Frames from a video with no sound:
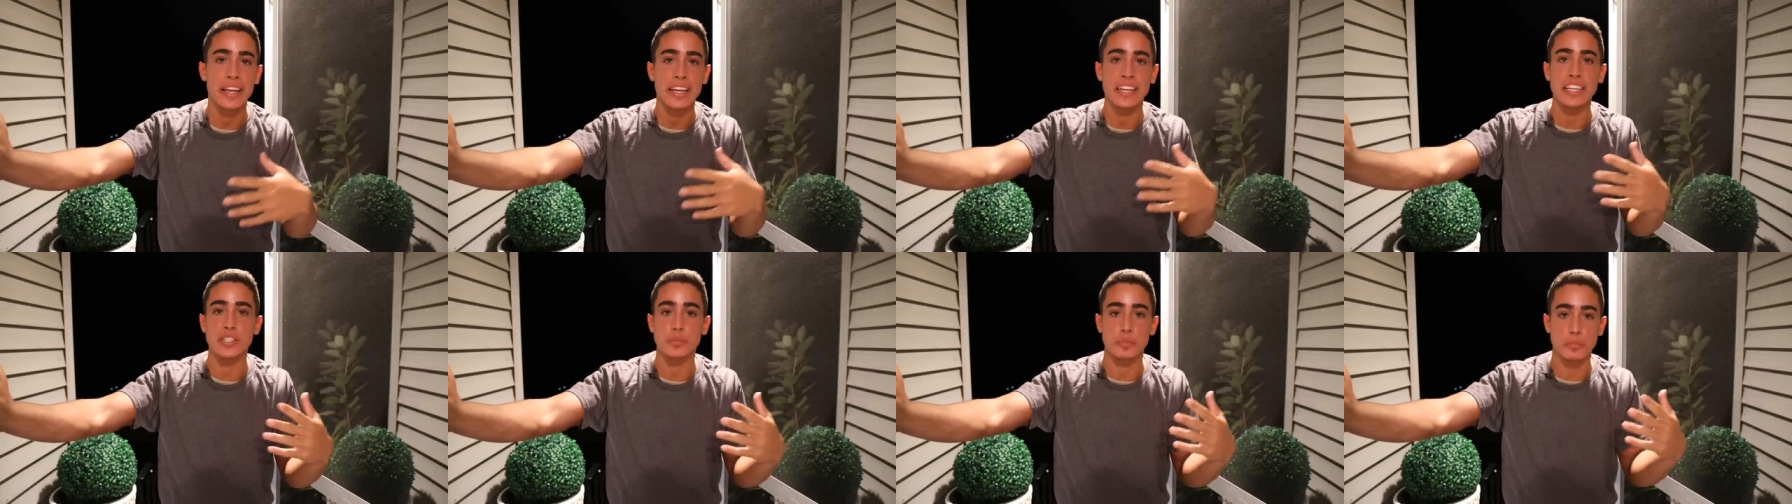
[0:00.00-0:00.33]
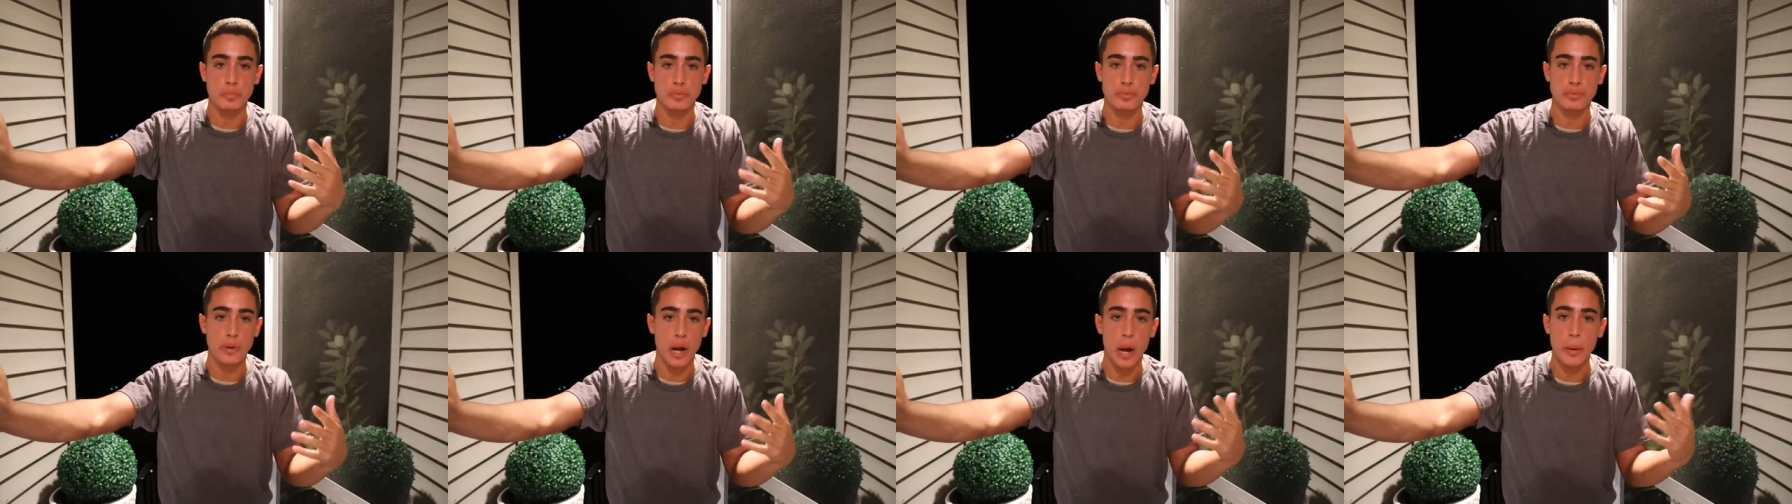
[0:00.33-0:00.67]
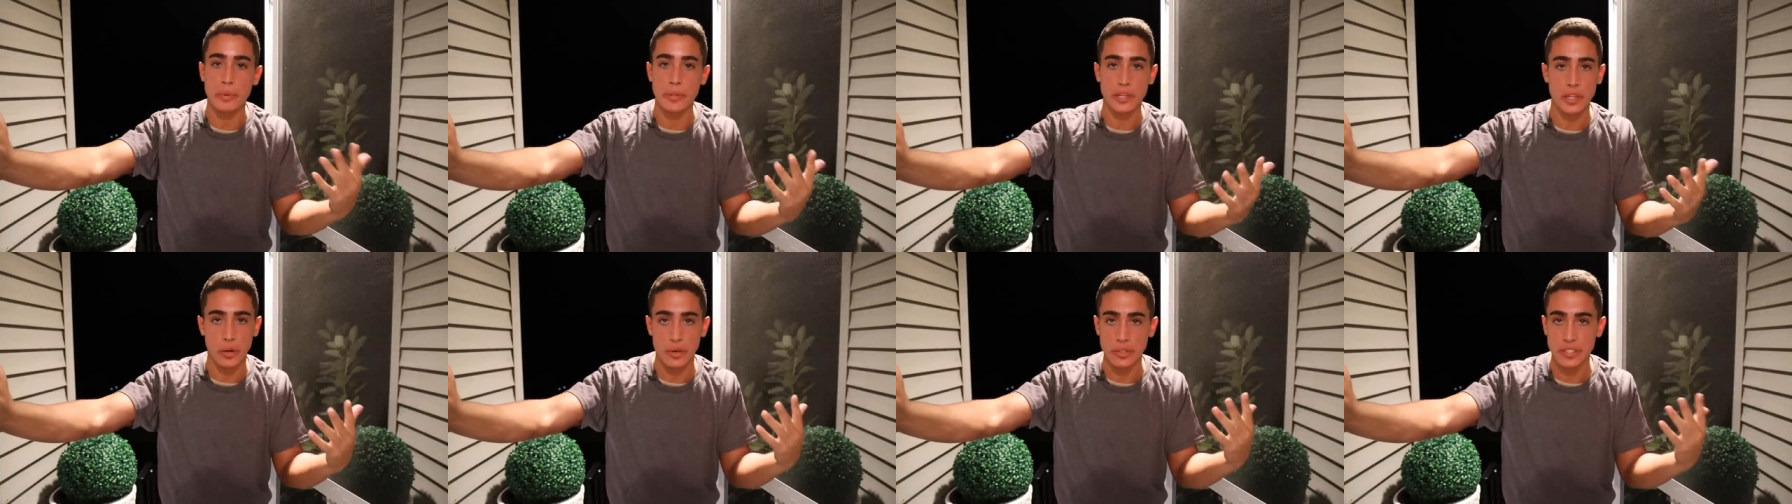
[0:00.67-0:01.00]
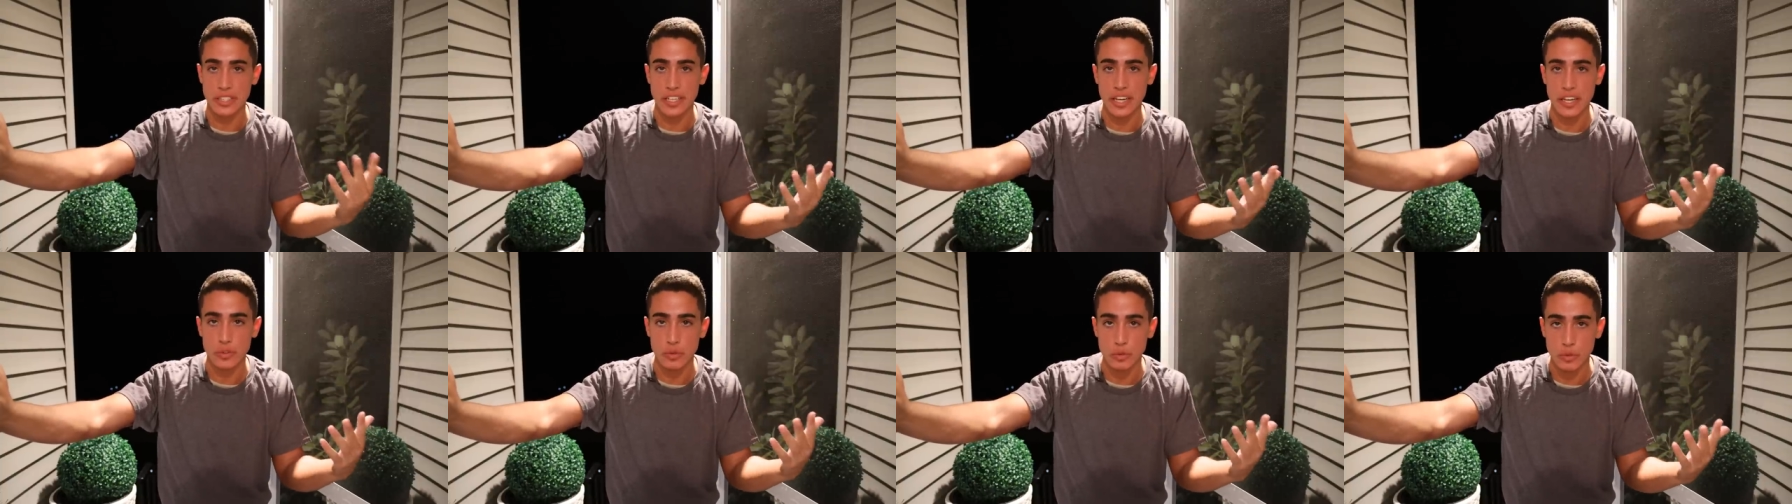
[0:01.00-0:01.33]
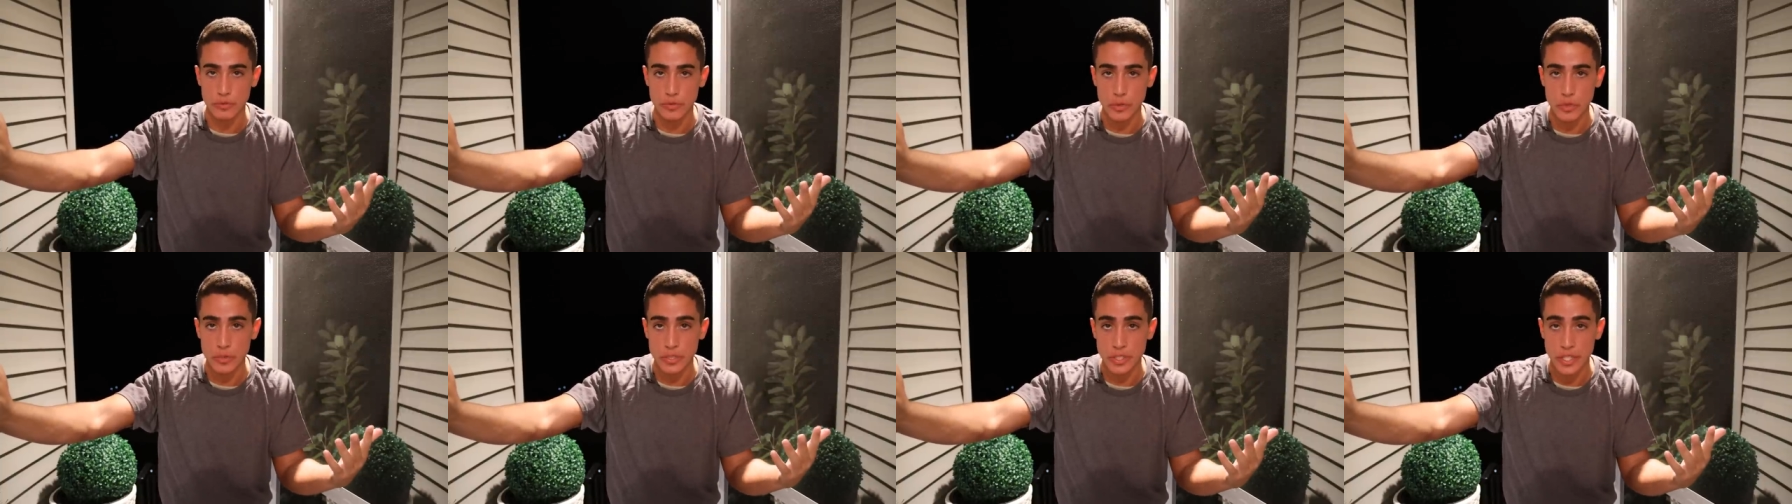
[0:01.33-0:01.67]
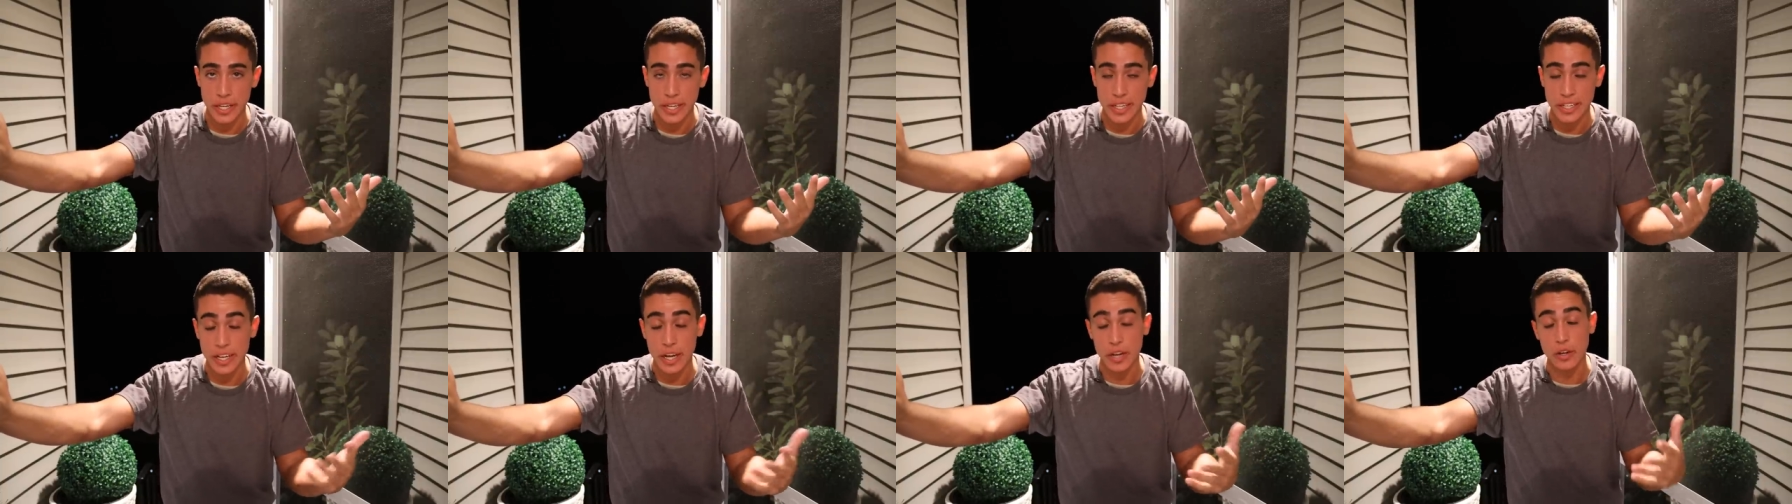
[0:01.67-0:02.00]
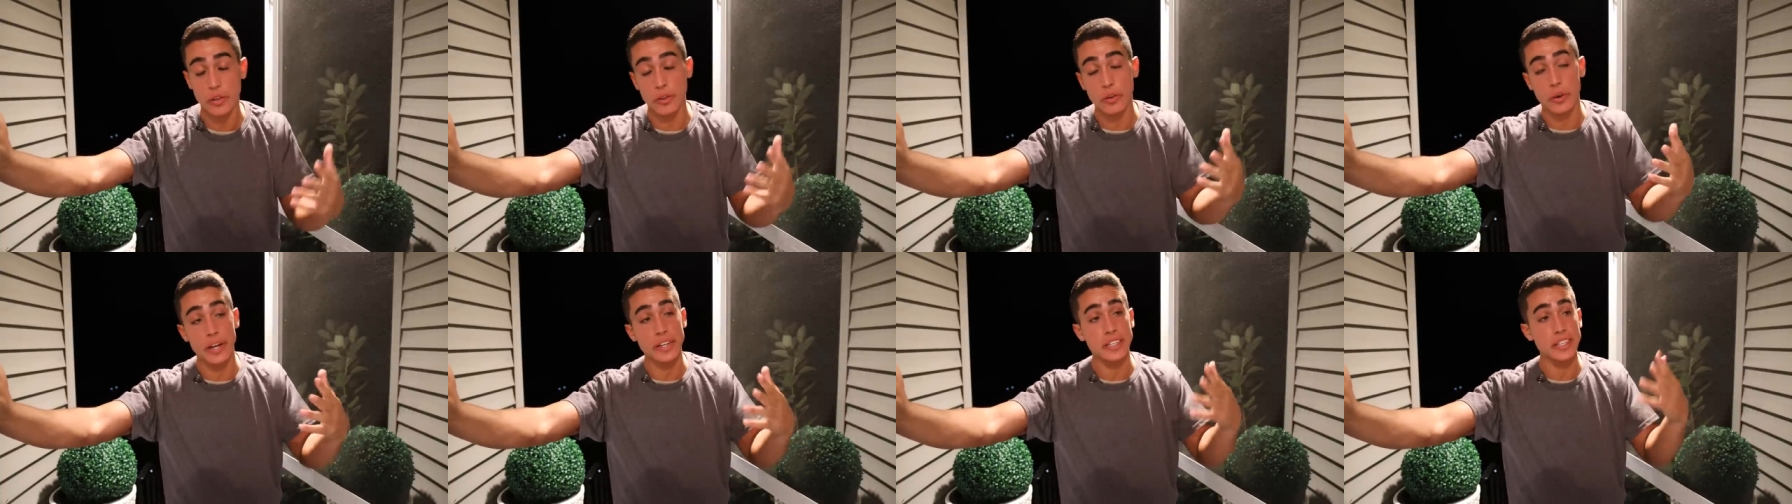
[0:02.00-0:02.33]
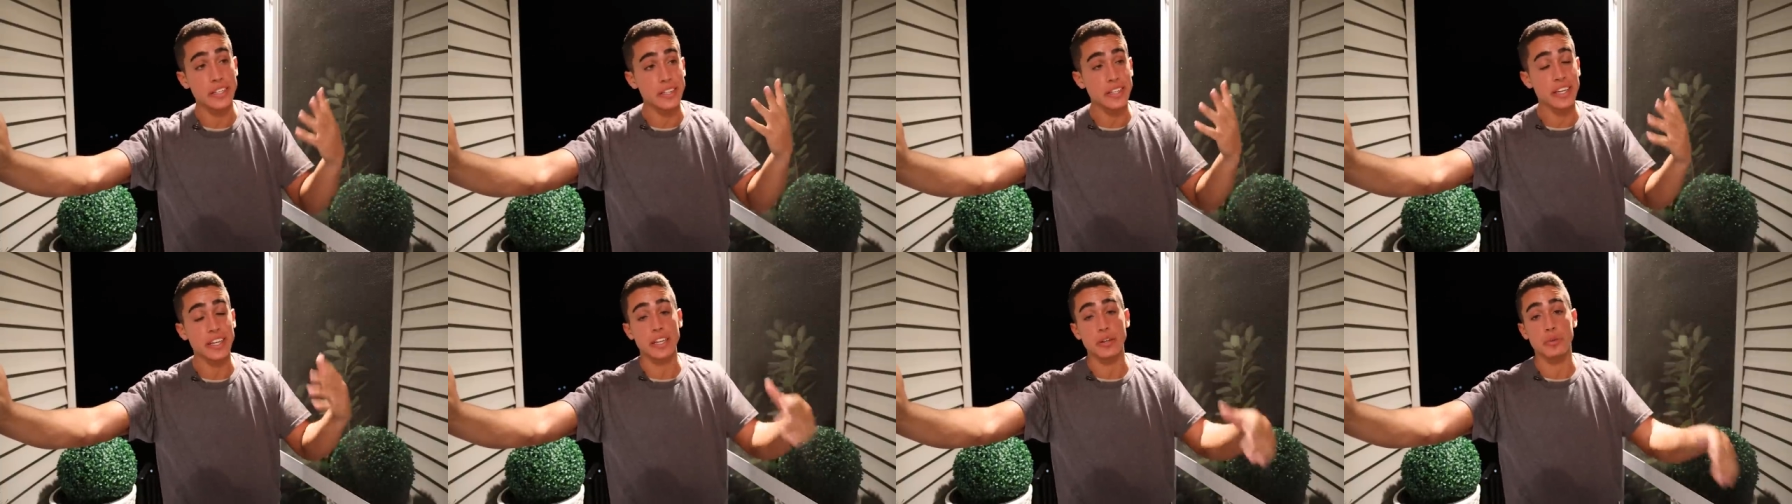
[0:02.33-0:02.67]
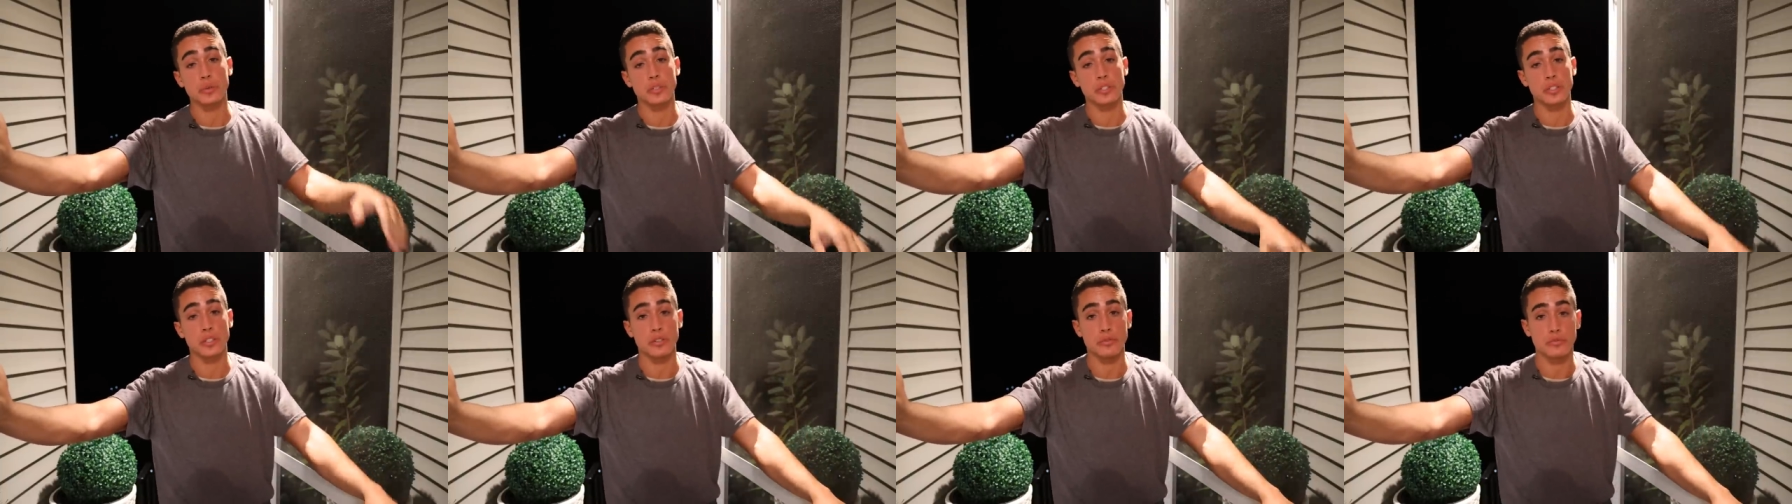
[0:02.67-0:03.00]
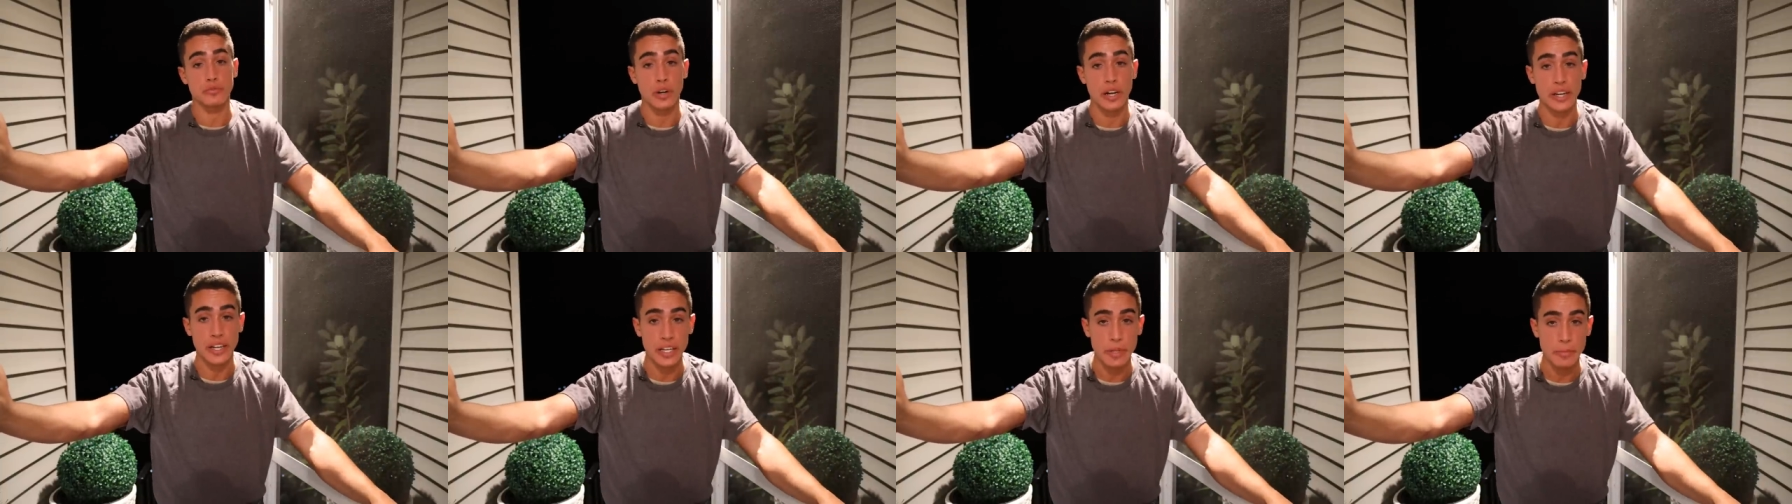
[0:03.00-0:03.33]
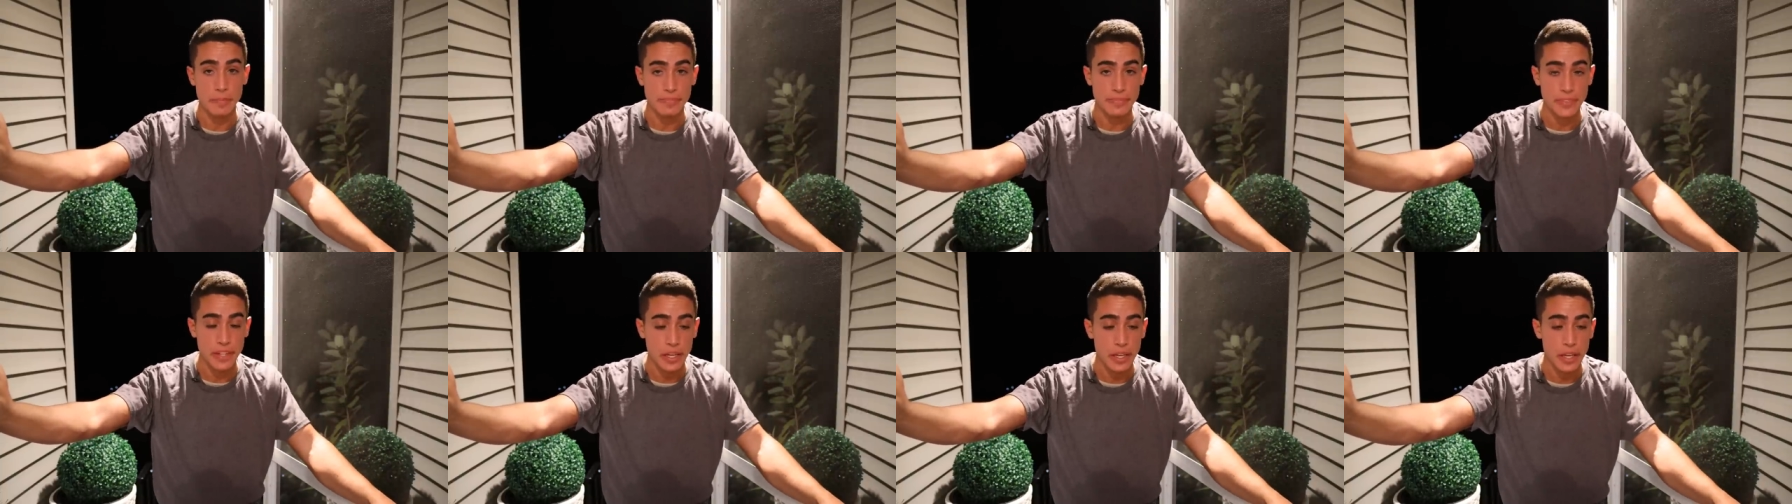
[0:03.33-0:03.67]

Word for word: He's probably going to get the reviews taken down, although I did think it was a little funny.